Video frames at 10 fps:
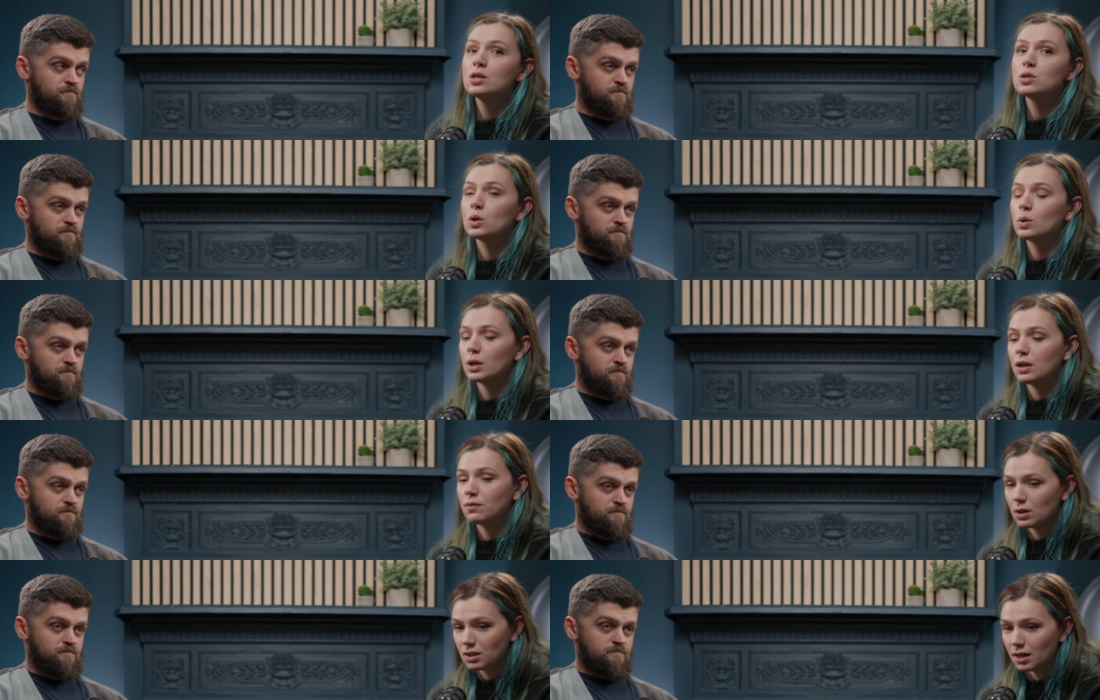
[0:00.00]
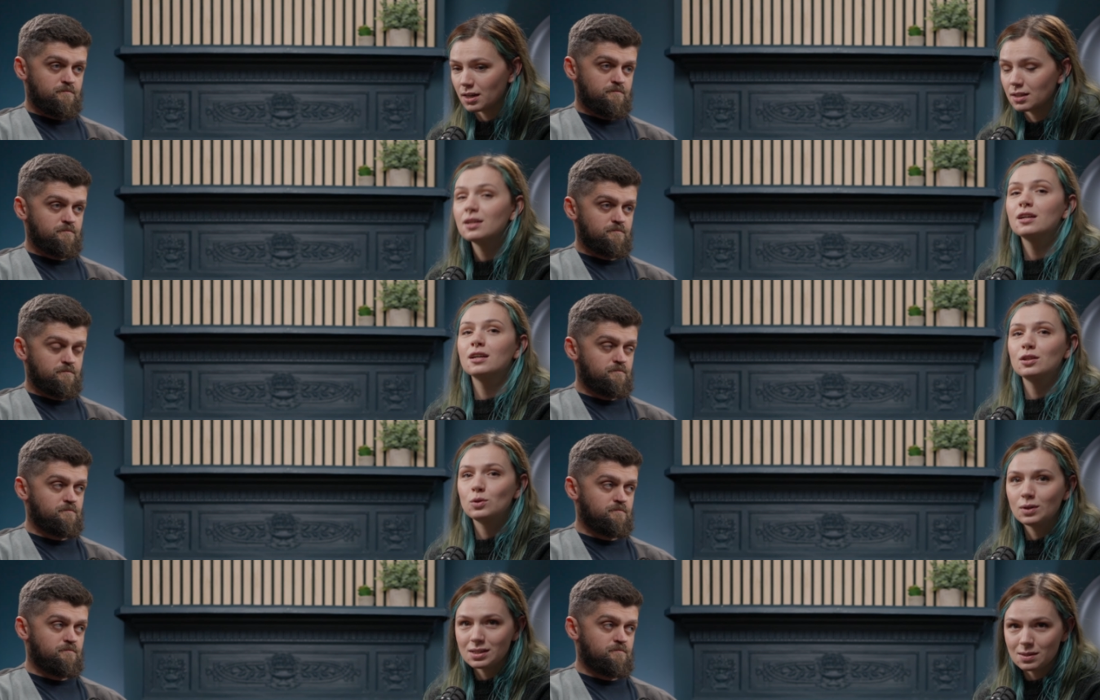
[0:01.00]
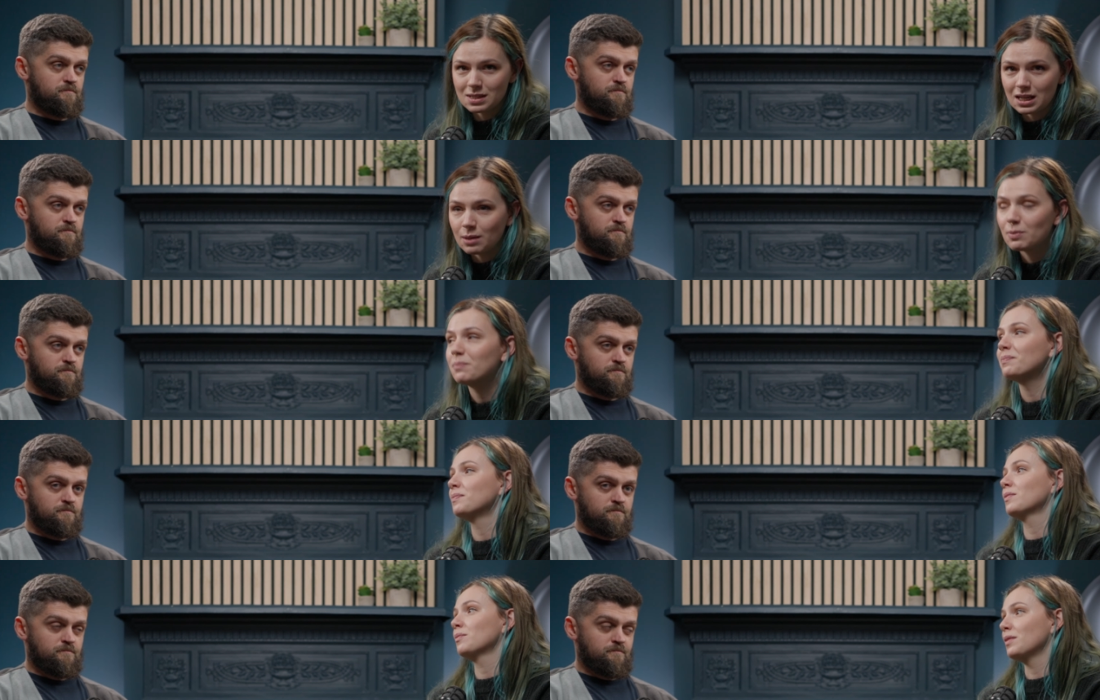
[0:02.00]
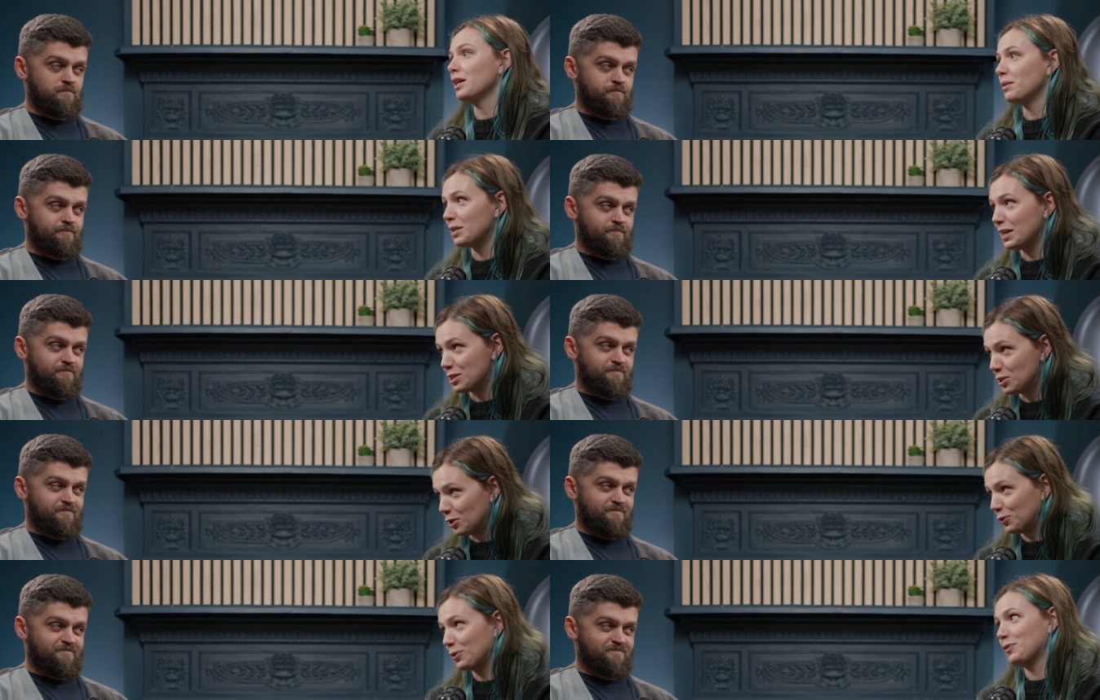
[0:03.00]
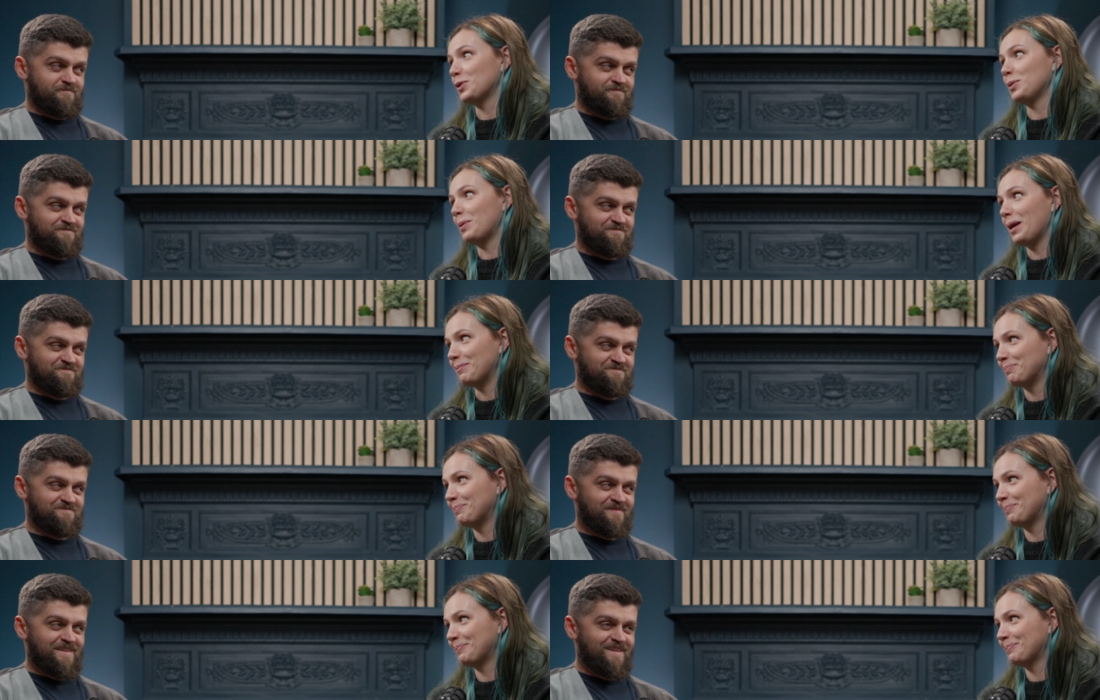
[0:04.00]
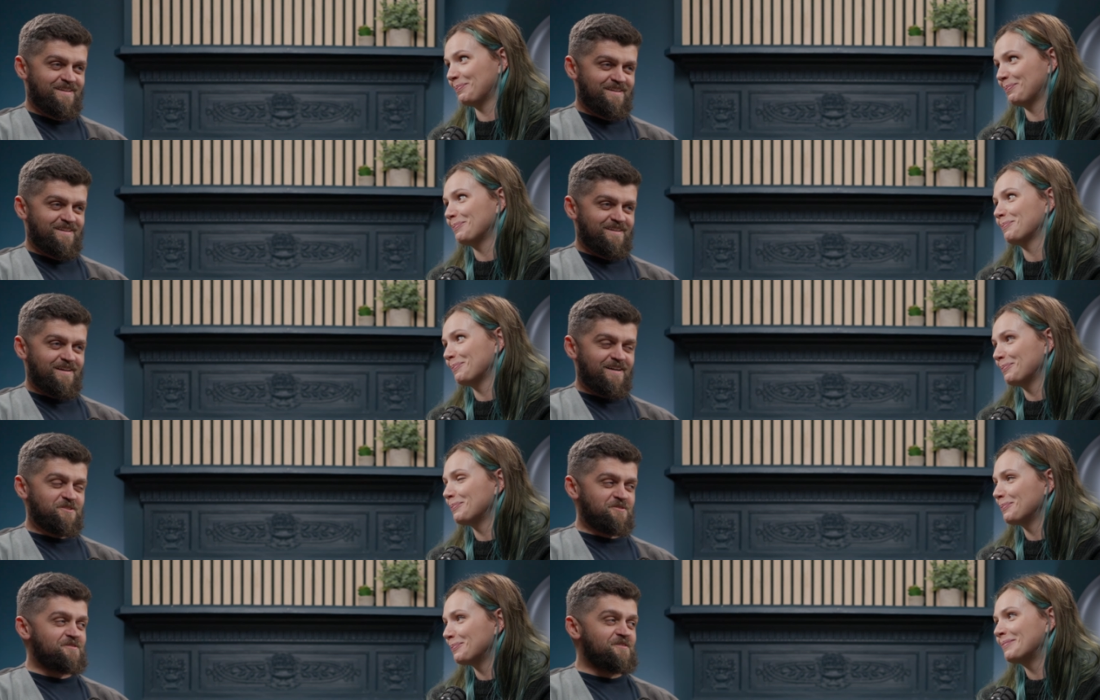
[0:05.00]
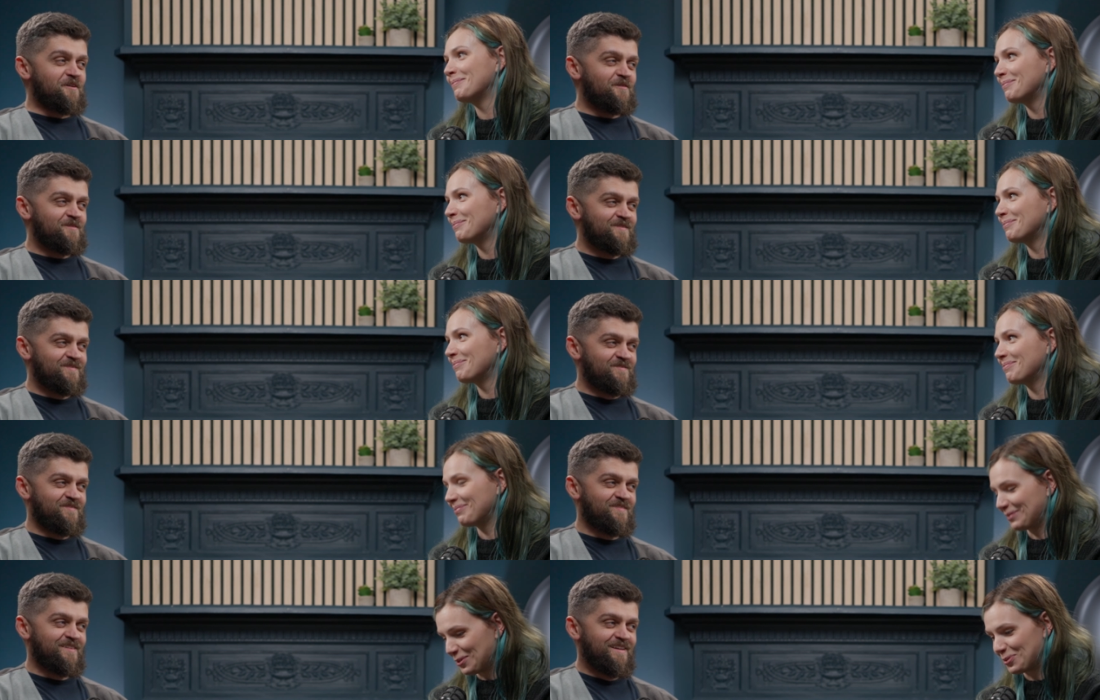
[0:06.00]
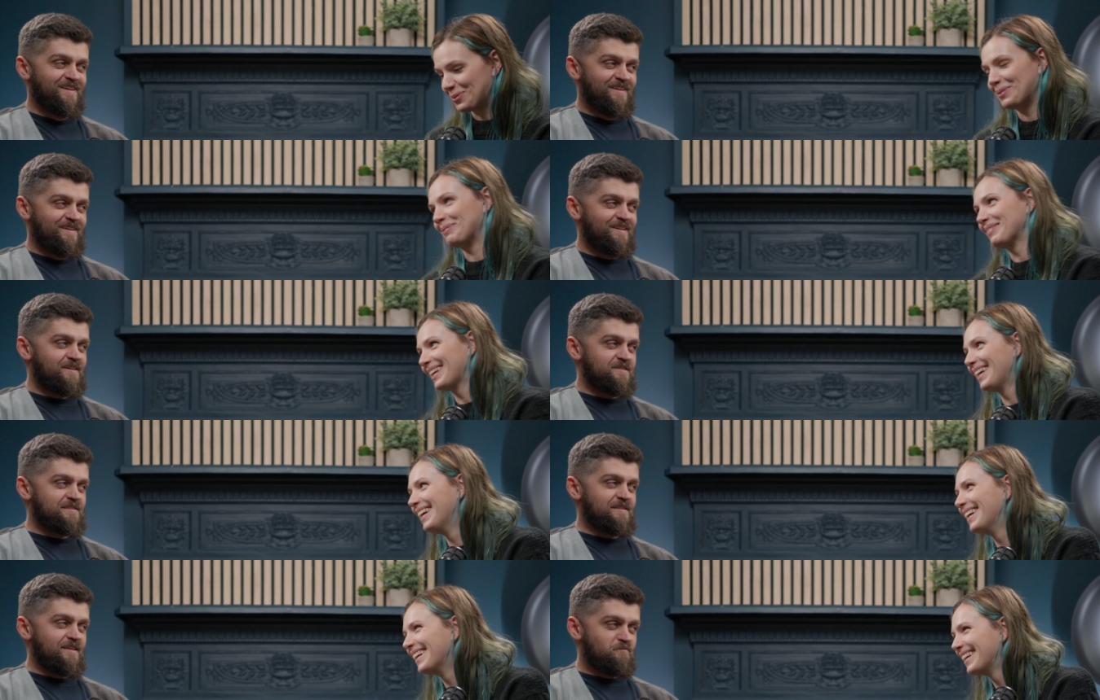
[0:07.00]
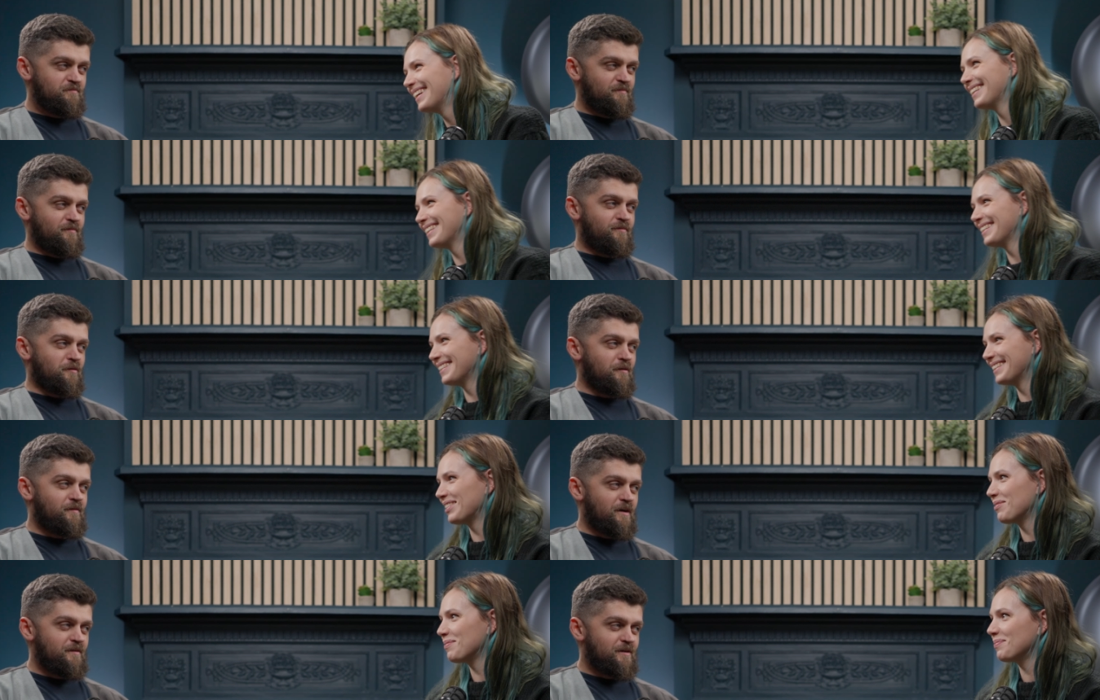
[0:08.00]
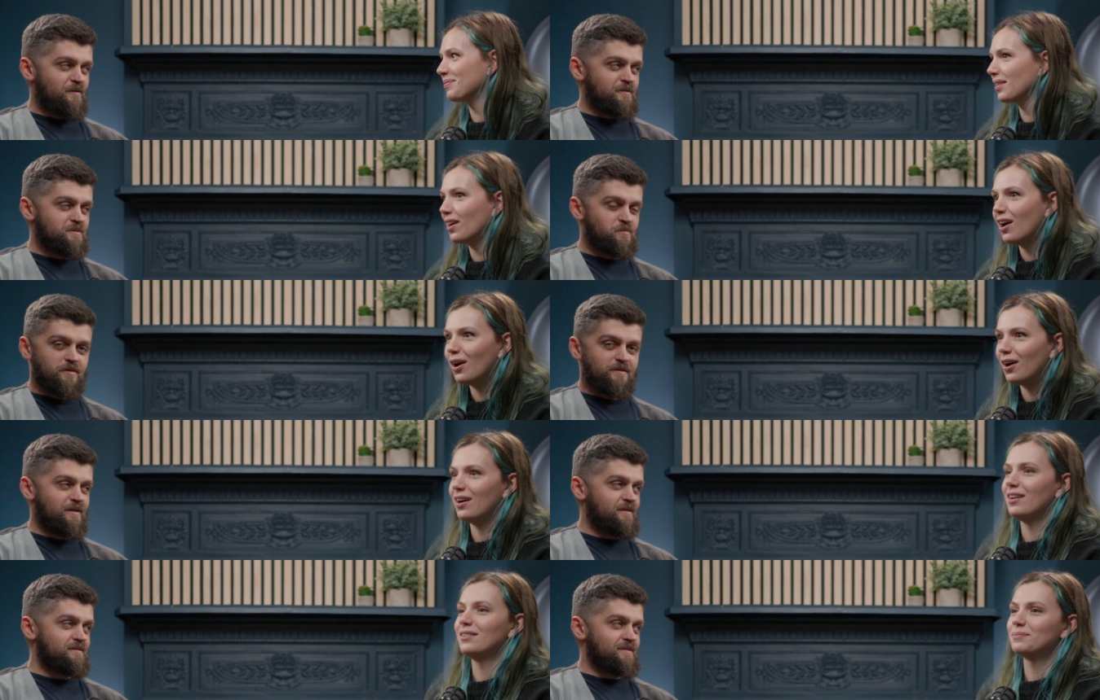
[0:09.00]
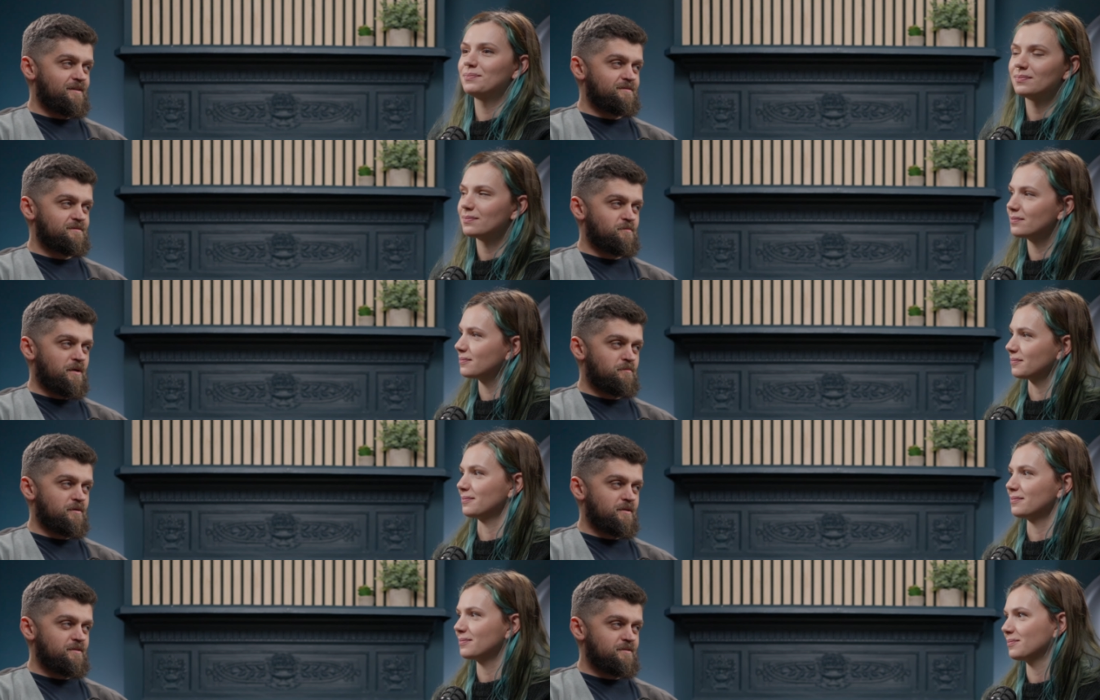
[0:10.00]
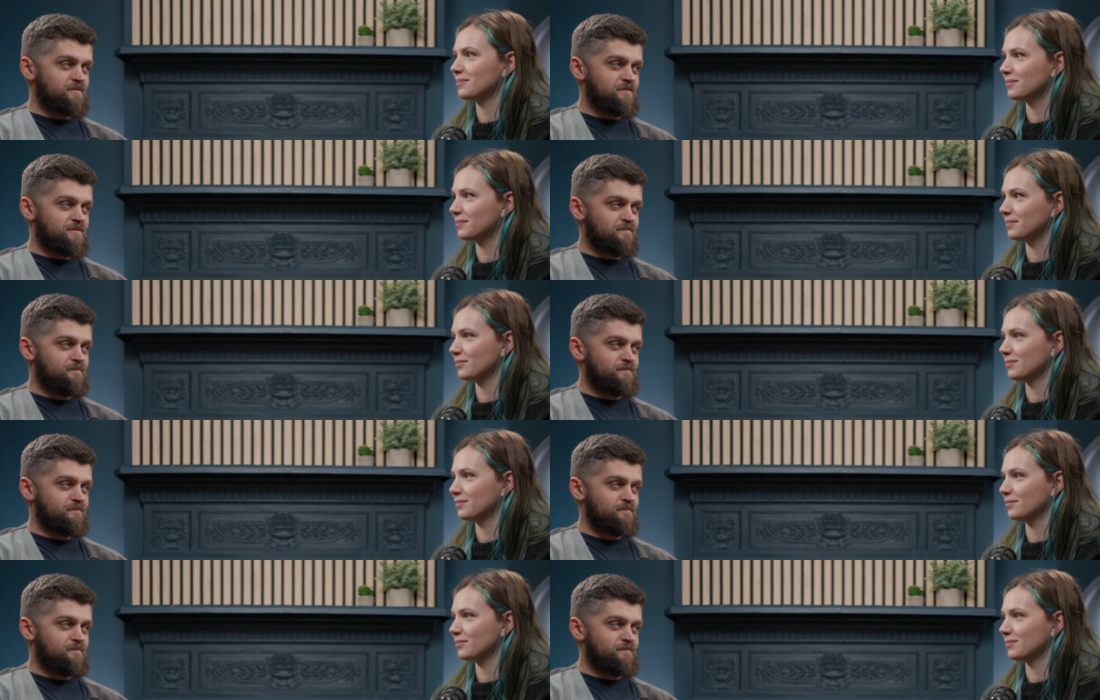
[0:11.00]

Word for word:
Speaker 1: So, if you're tired, do get some sleep. It is not good for your brain.
Speaker 2: I should know.
Speaker 1: You should know. I
Speaker 2: sleep four or five hours per night, and my brain is